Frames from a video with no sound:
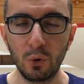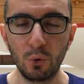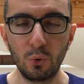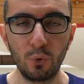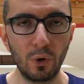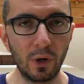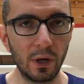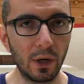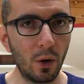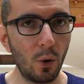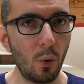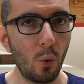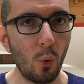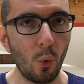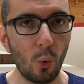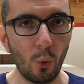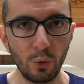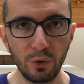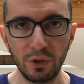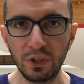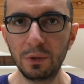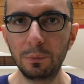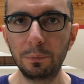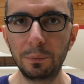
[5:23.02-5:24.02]
You are
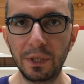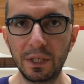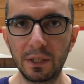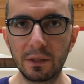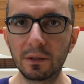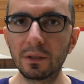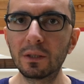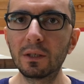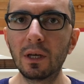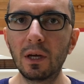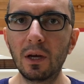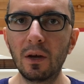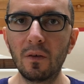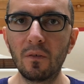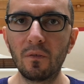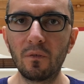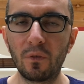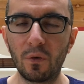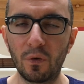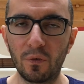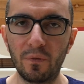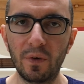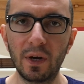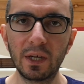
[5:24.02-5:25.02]
only built
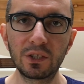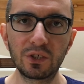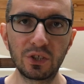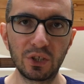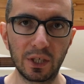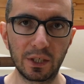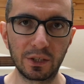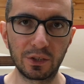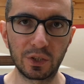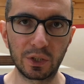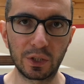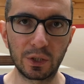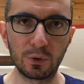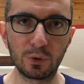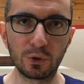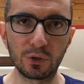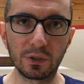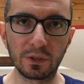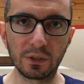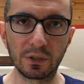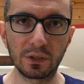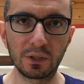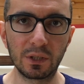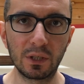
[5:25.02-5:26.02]
for function
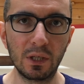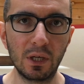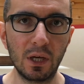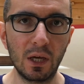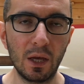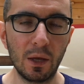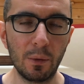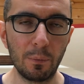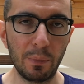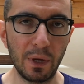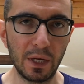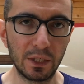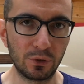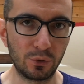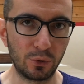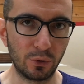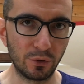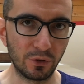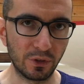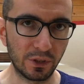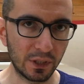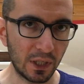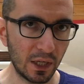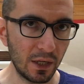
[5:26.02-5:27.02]
executions based
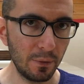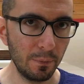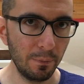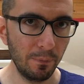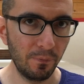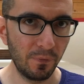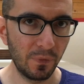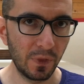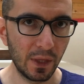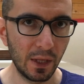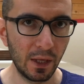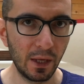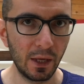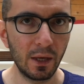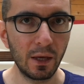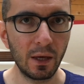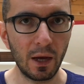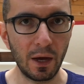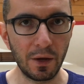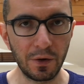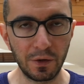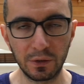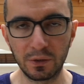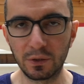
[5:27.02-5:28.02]
on the time
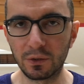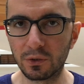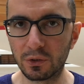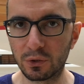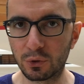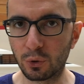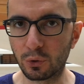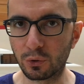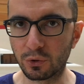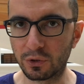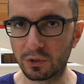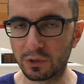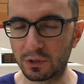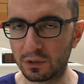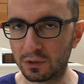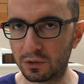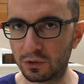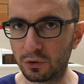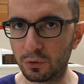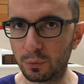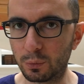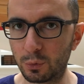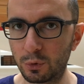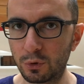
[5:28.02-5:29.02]
and other resources
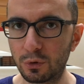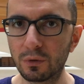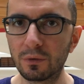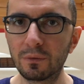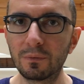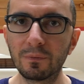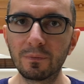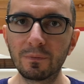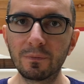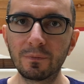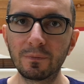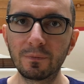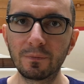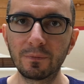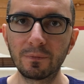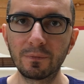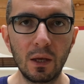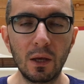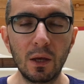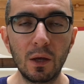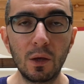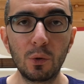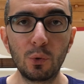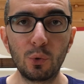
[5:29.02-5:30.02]
consumed.
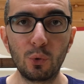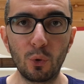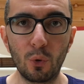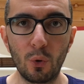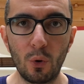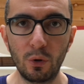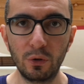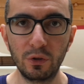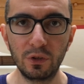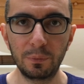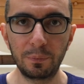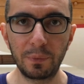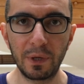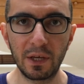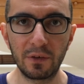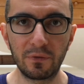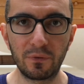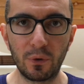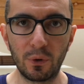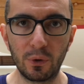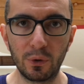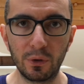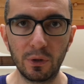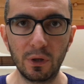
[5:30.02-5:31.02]
You only pay
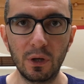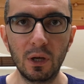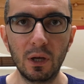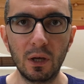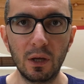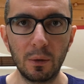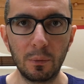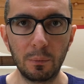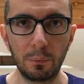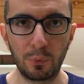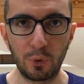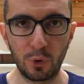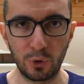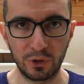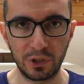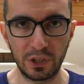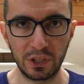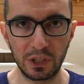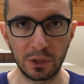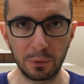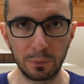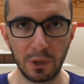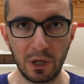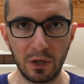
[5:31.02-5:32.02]
for
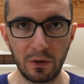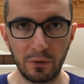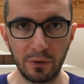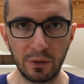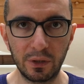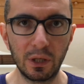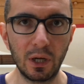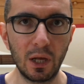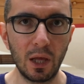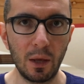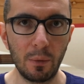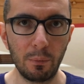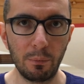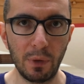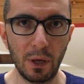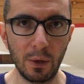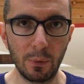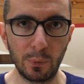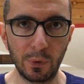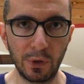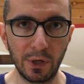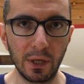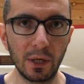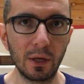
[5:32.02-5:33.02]
processing power,
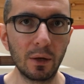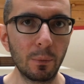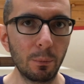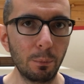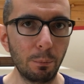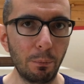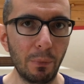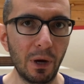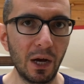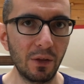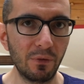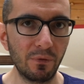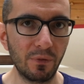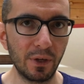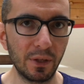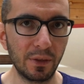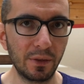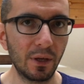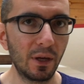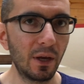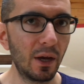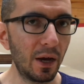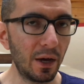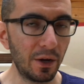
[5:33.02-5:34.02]
memory, bandwidth,
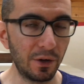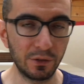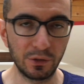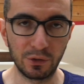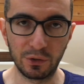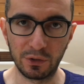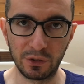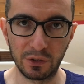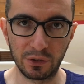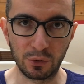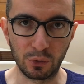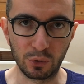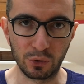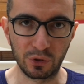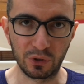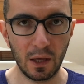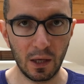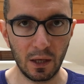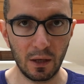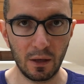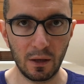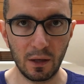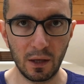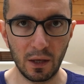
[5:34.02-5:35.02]
and other resources.
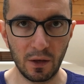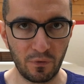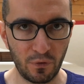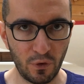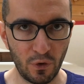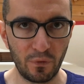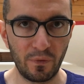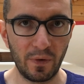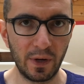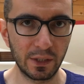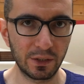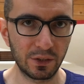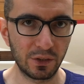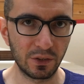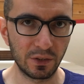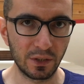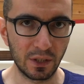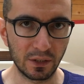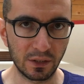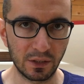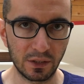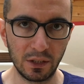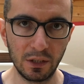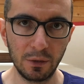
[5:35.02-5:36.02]
If your functions
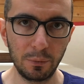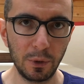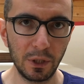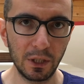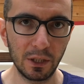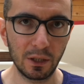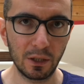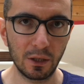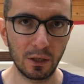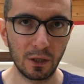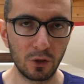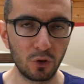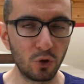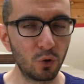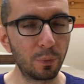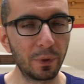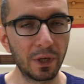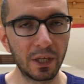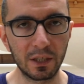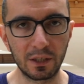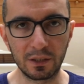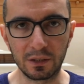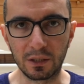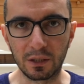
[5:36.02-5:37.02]
are sleeping, you
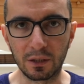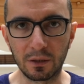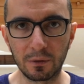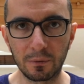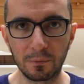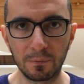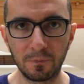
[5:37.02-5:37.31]
pay nothing.